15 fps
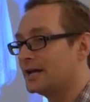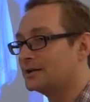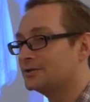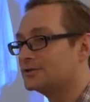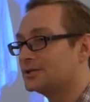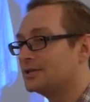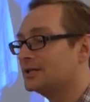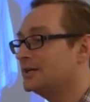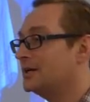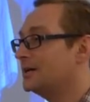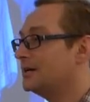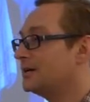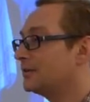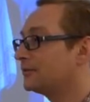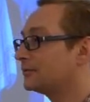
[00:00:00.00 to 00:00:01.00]
energy
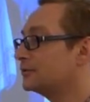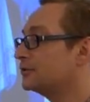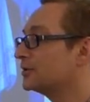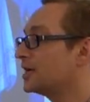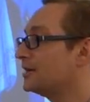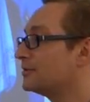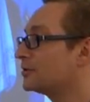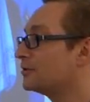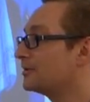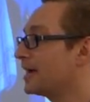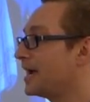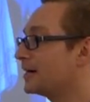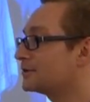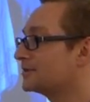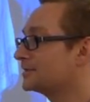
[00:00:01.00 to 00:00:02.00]
through chemical
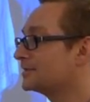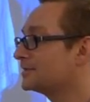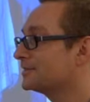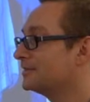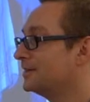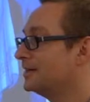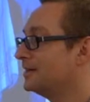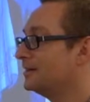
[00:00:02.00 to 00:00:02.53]
reactions.